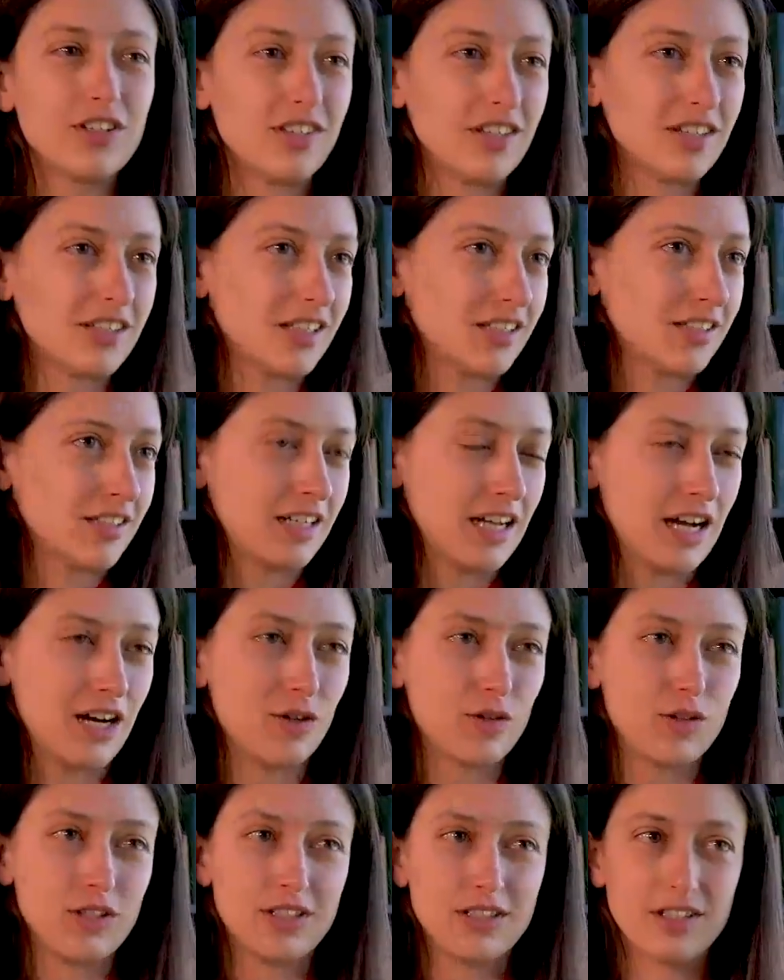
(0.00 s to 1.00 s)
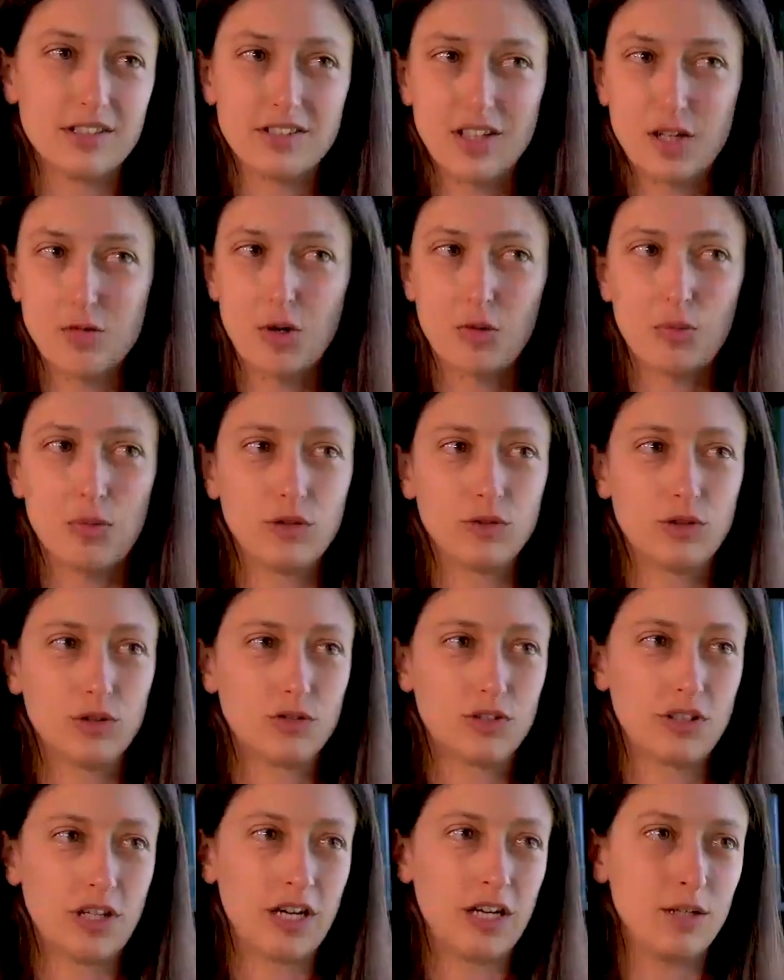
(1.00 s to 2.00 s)
think that now, in the same amount
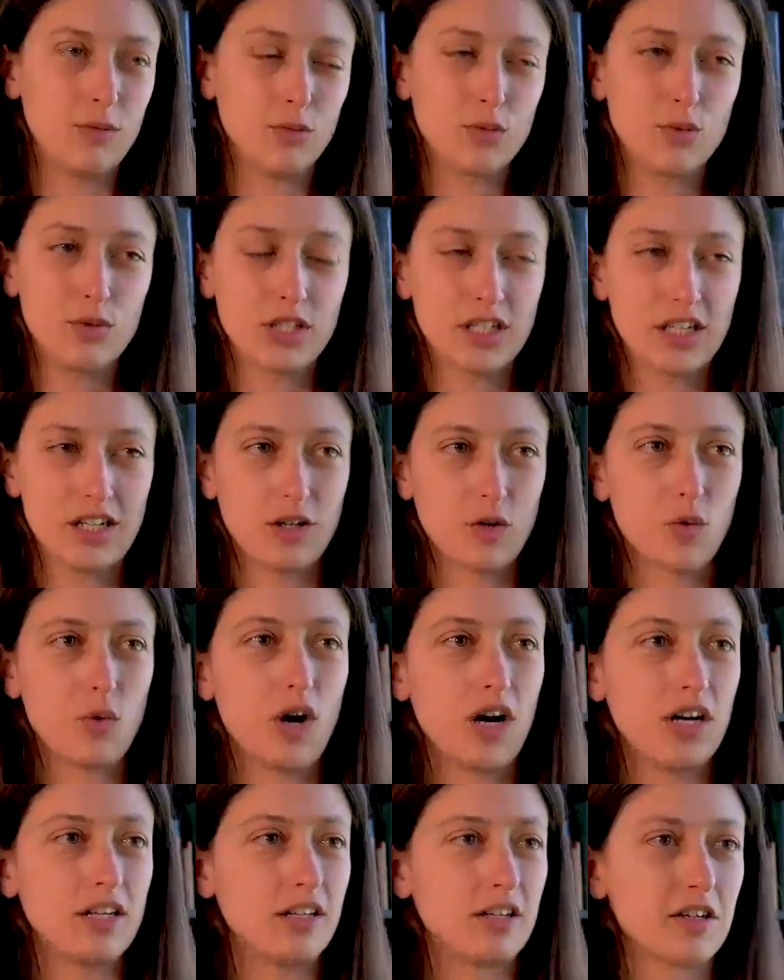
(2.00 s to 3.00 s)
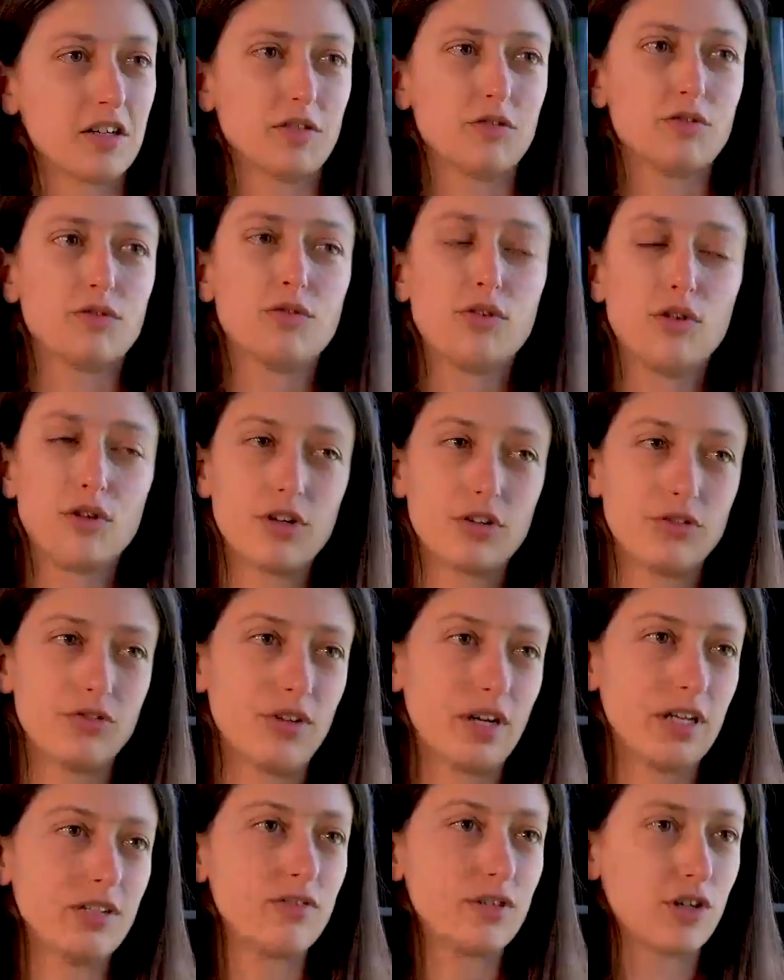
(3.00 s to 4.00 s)
of time, we can acquire a four or
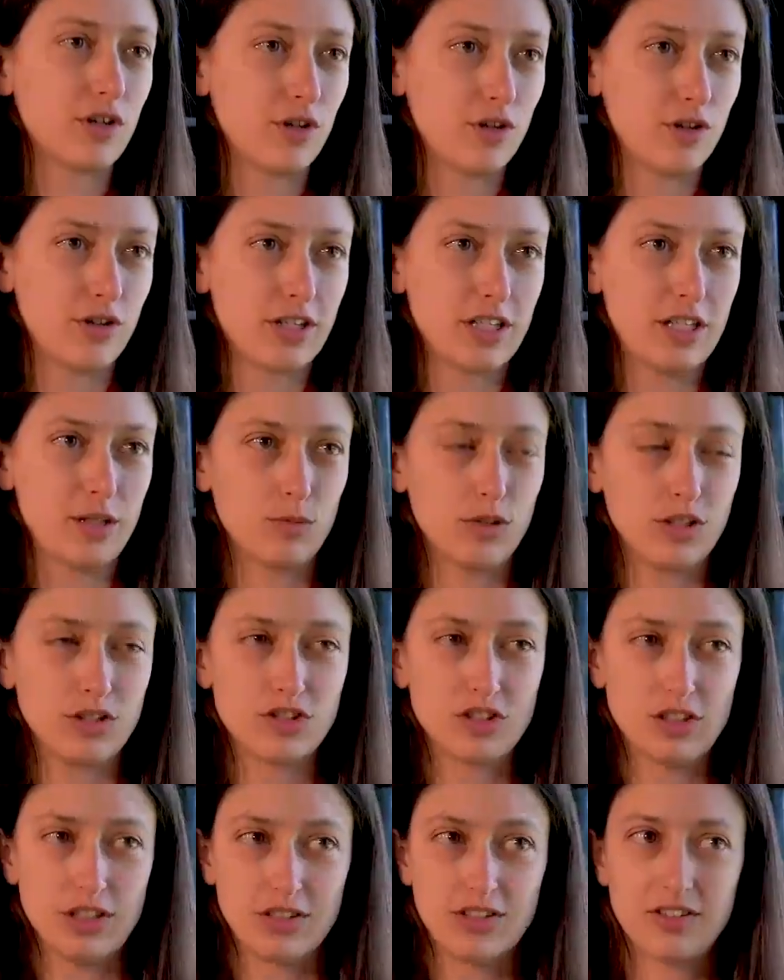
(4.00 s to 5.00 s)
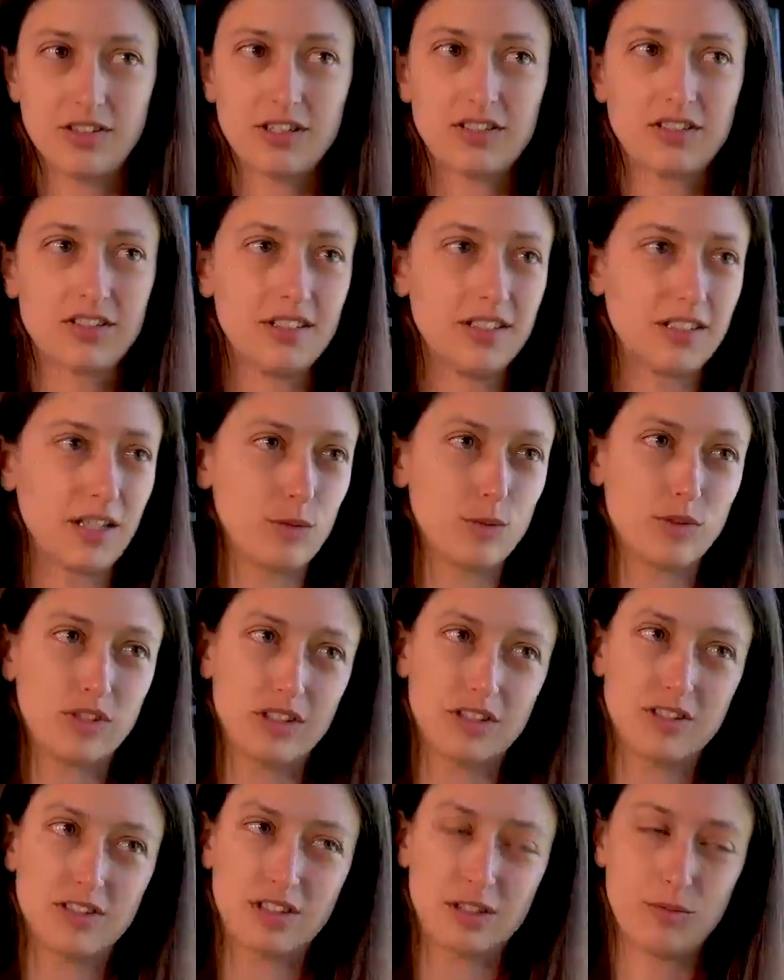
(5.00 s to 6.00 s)
five color image in a 60 times
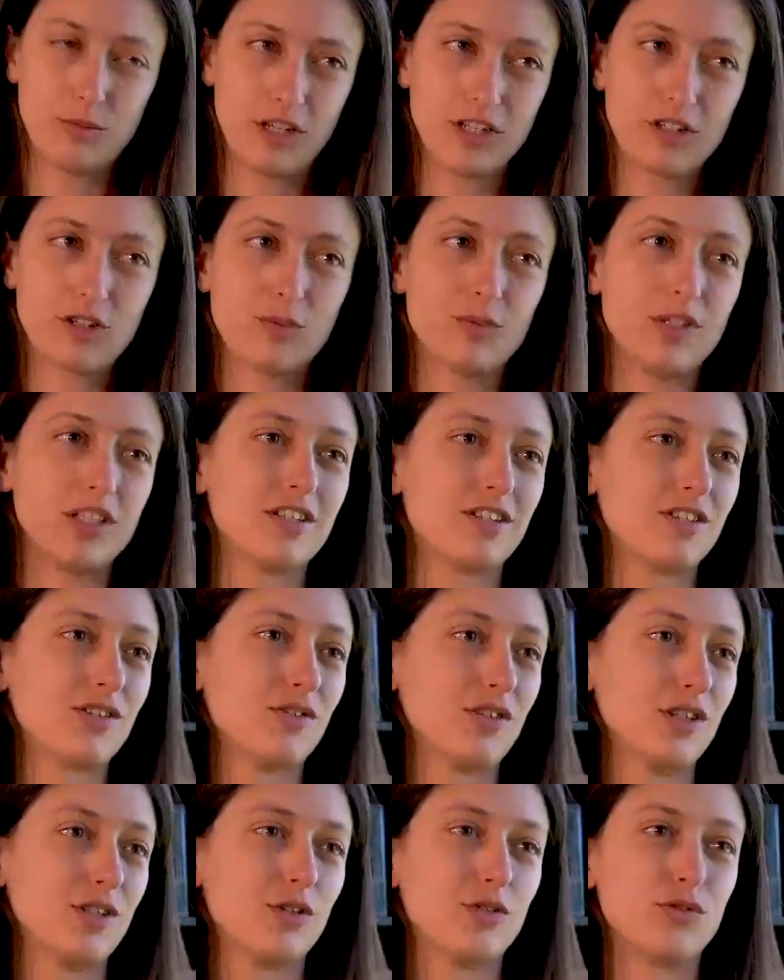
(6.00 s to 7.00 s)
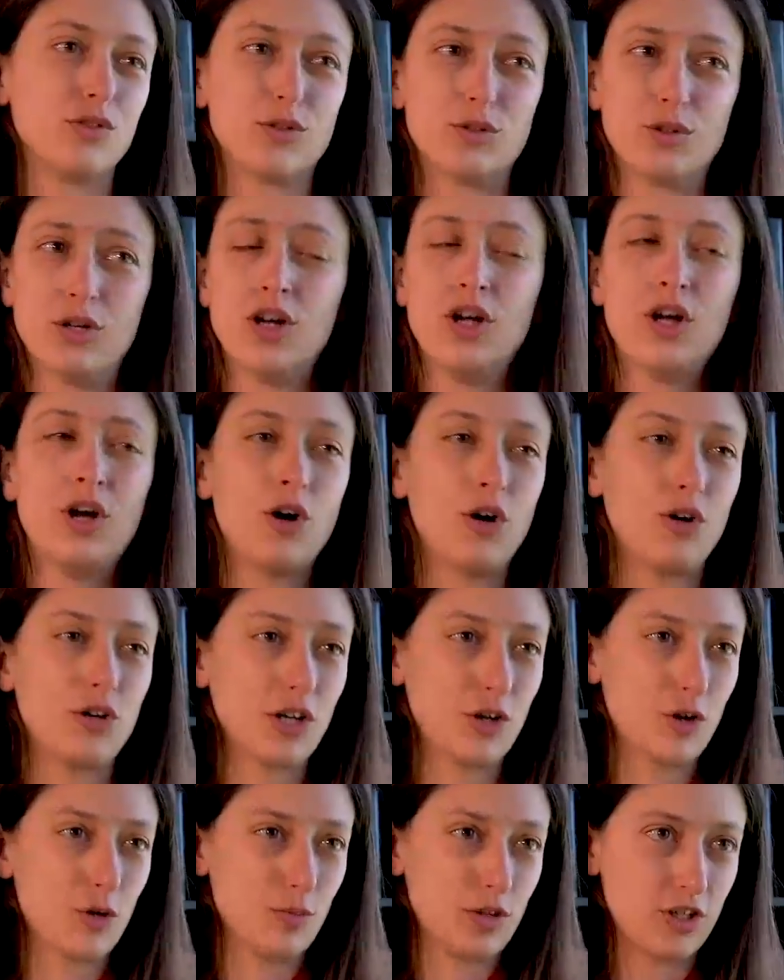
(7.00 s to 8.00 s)
60 micrometers field of view on
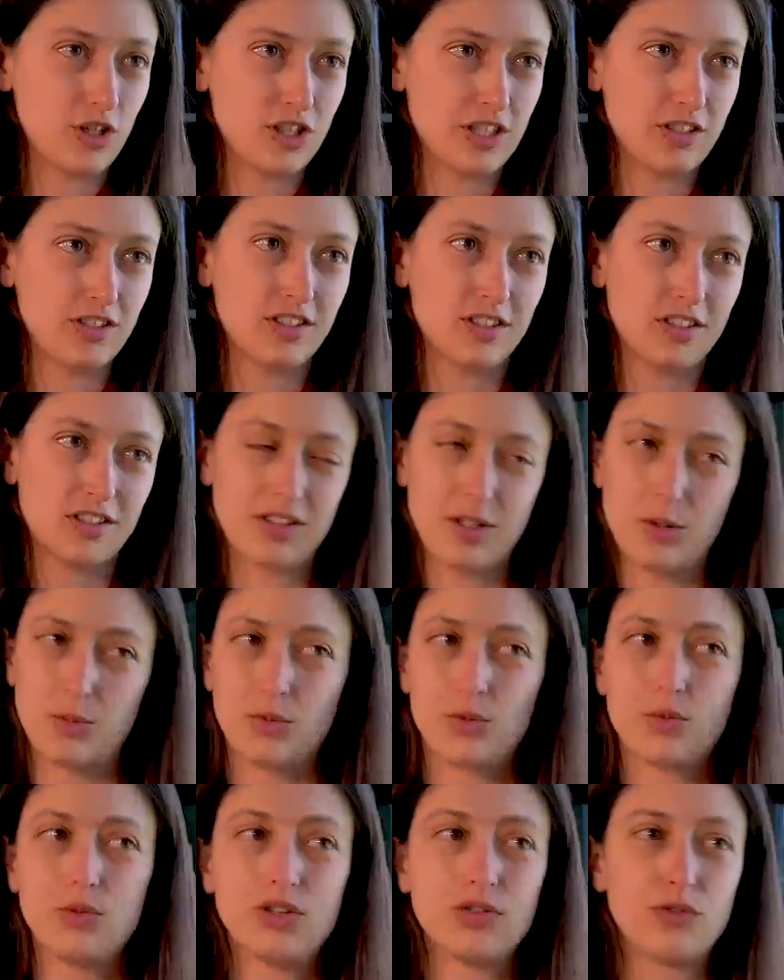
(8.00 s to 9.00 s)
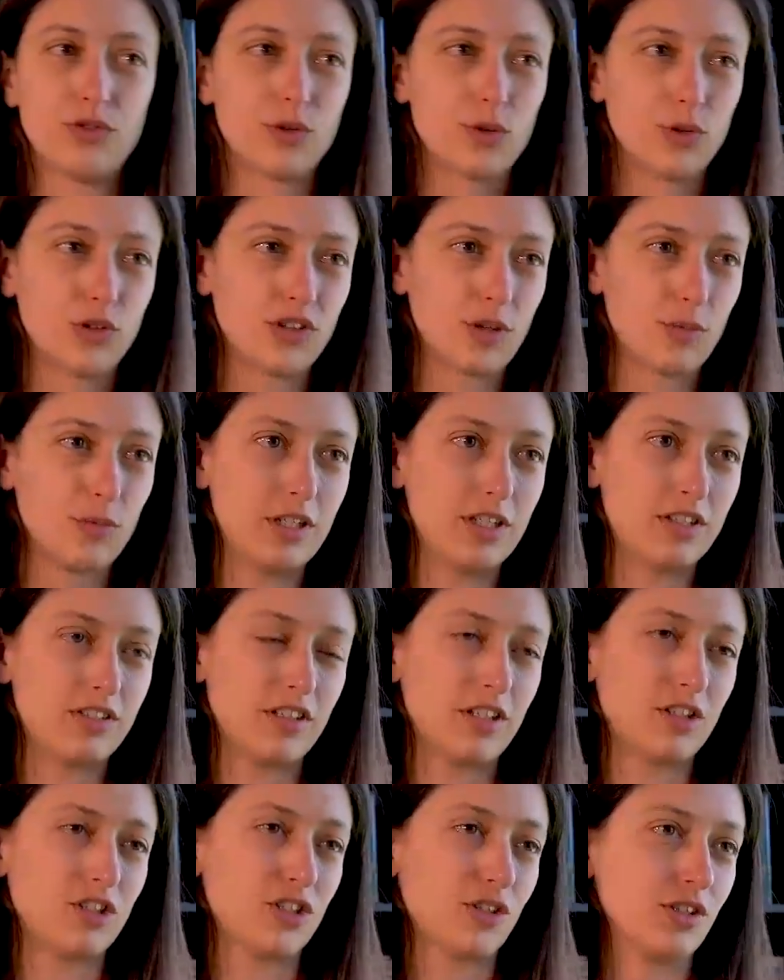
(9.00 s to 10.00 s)
a commercial system with focus
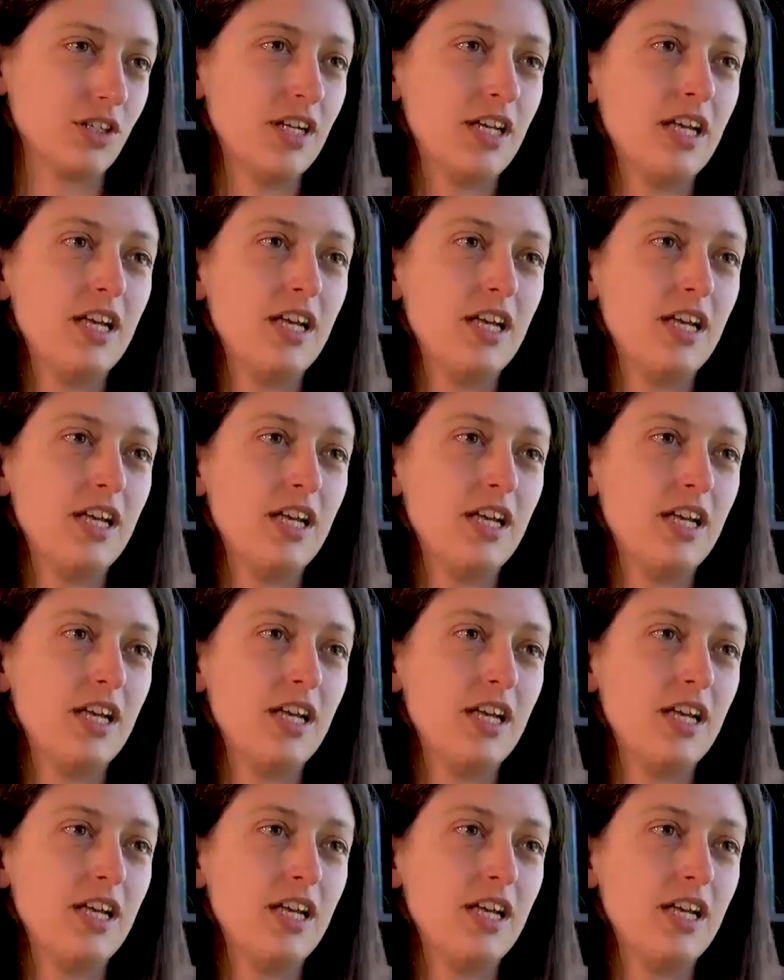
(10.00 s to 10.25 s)
stabilization,